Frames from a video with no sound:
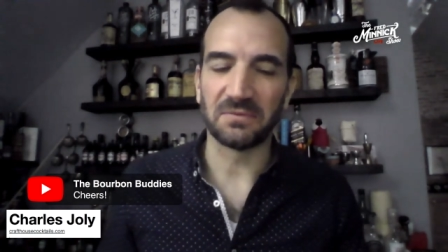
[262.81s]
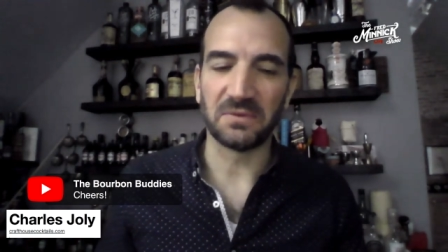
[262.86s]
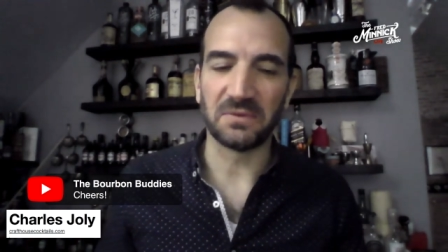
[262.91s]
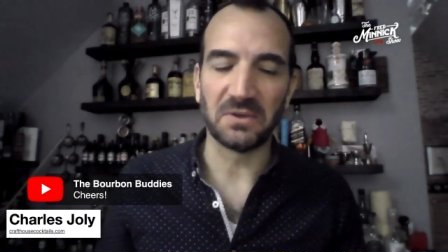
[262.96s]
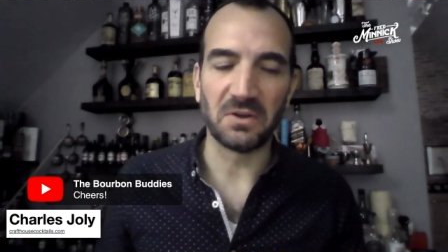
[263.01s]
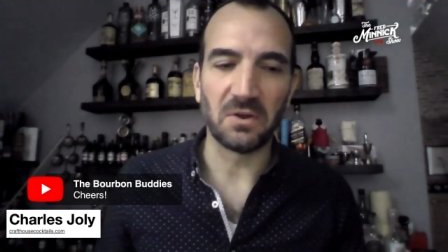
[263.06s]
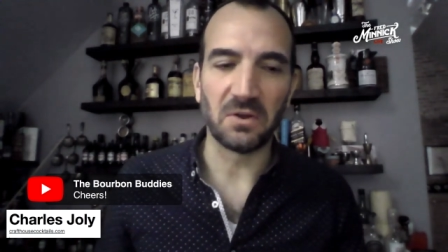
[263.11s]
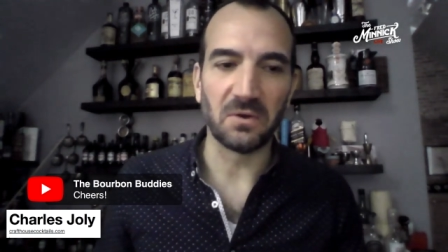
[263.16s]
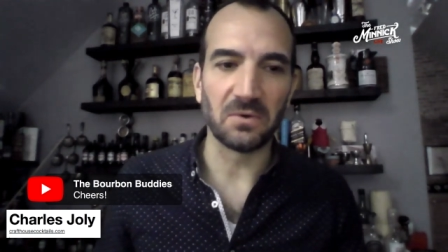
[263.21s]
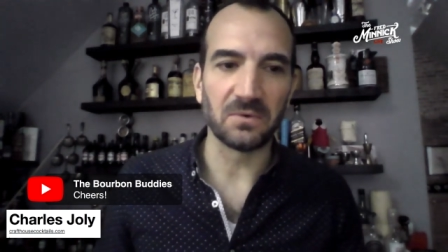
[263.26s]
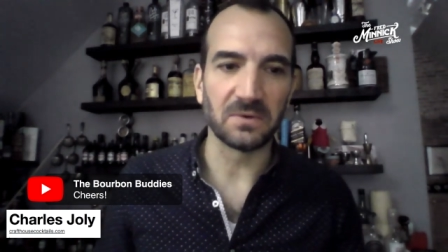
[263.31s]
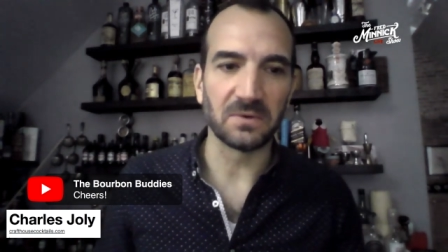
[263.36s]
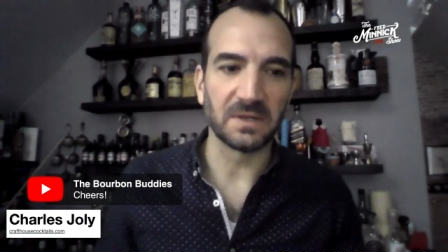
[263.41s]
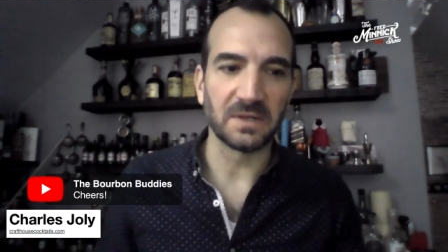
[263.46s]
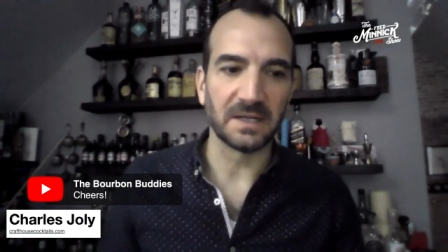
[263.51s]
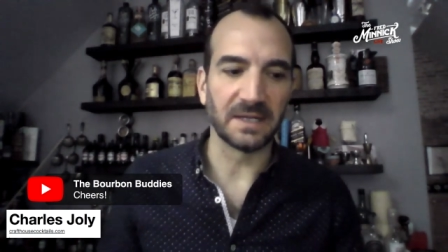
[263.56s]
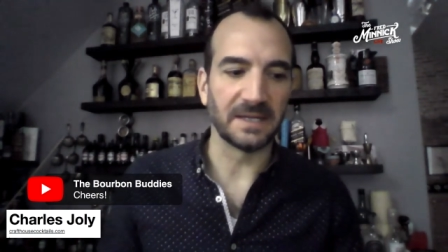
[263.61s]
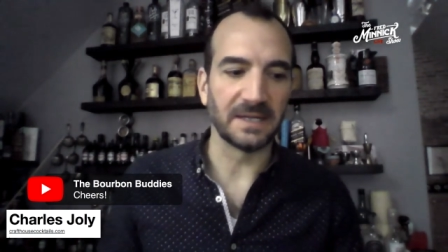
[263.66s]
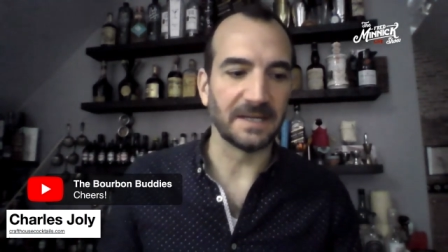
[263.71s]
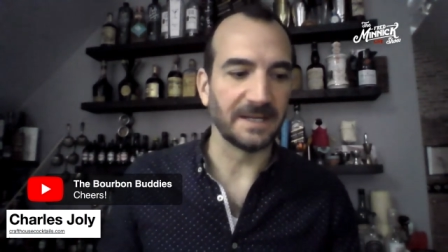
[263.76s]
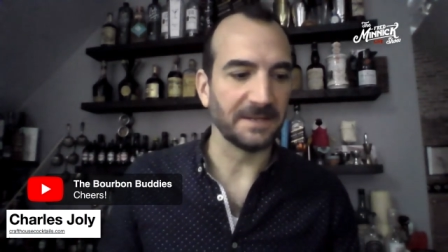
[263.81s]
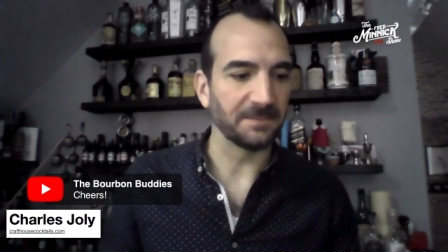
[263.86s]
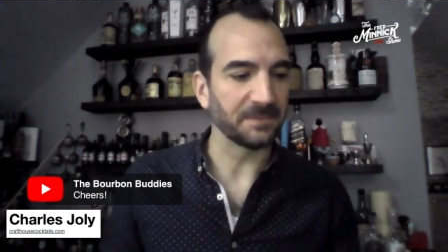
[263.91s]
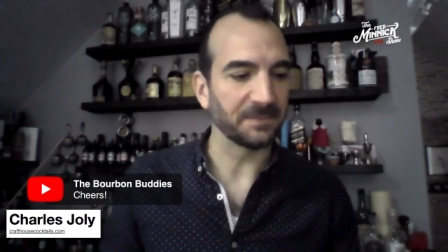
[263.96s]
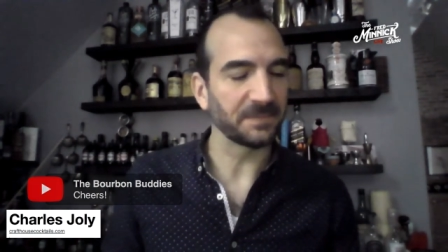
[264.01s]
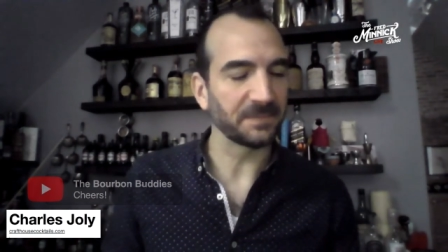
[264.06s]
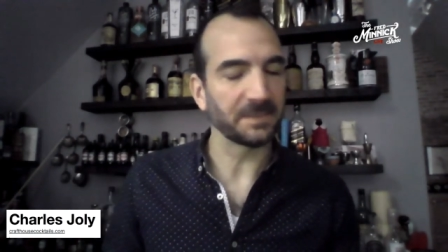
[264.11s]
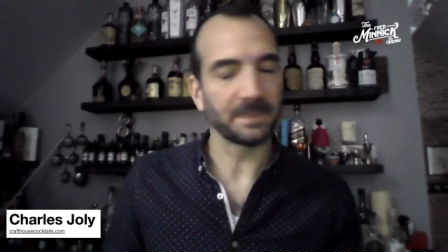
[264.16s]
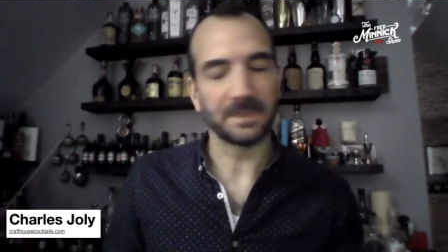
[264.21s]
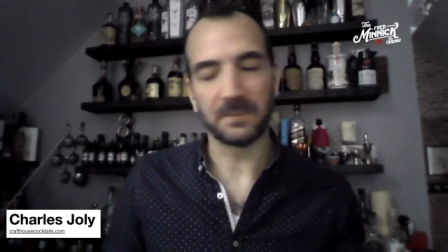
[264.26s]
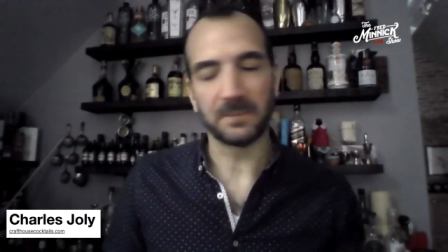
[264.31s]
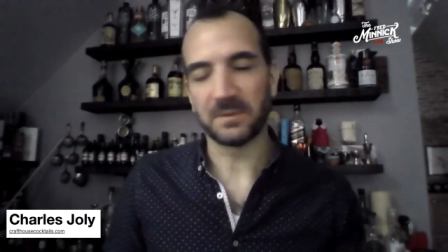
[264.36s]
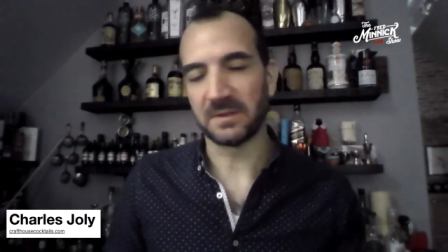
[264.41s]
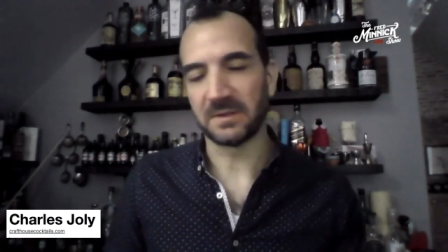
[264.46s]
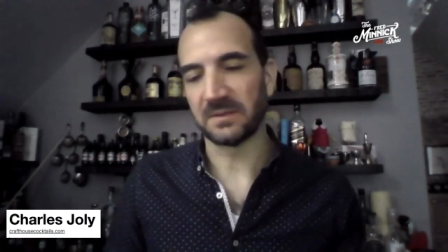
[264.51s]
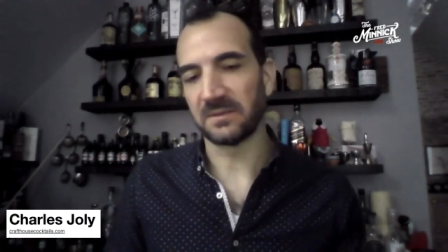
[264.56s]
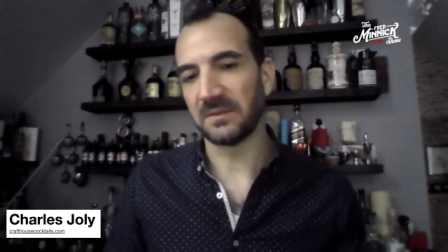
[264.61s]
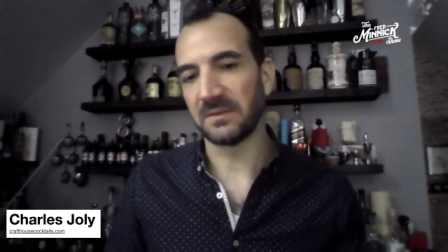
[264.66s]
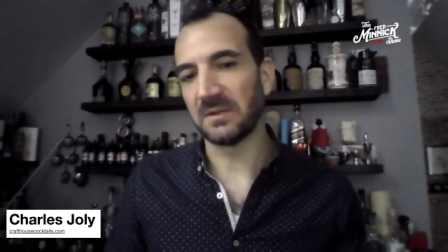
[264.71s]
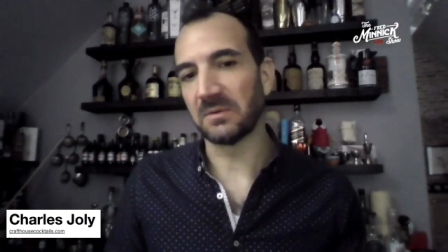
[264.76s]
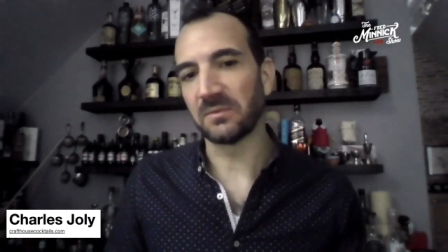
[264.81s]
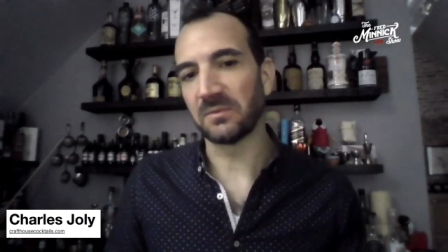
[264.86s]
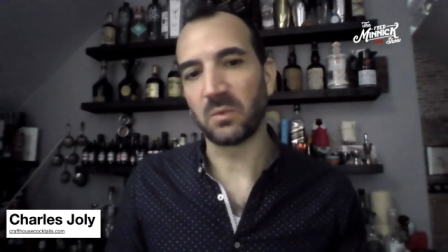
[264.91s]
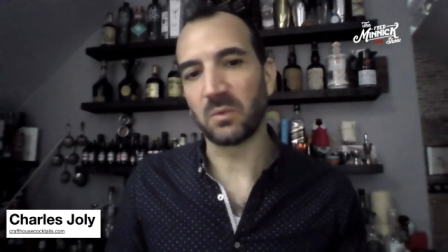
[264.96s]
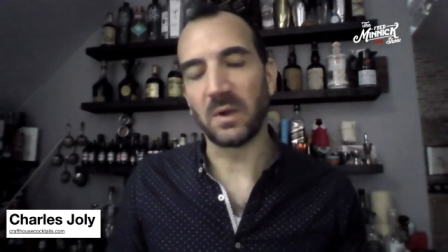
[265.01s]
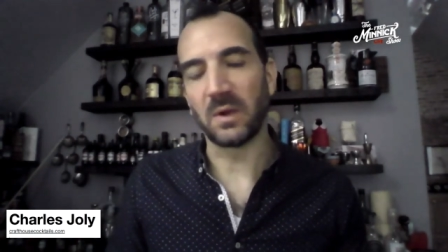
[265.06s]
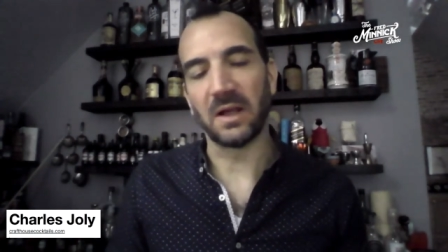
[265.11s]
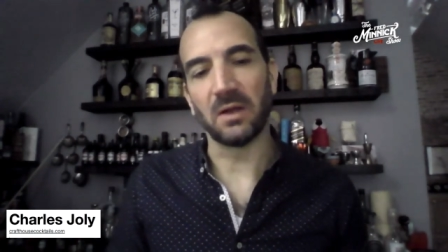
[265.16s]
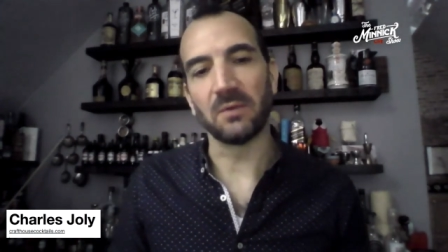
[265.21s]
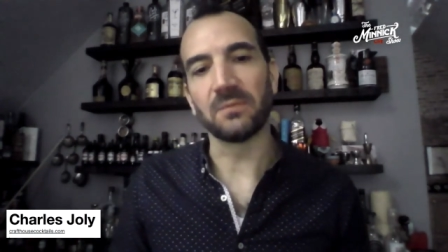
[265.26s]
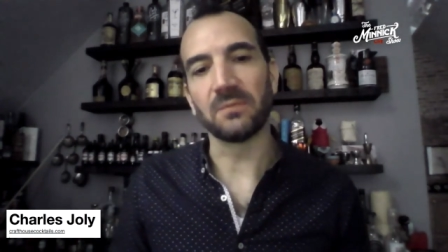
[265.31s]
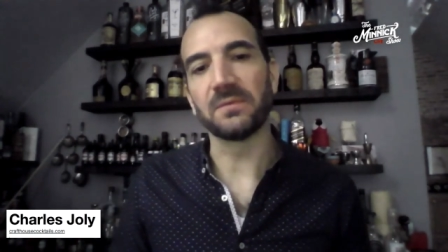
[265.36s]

12,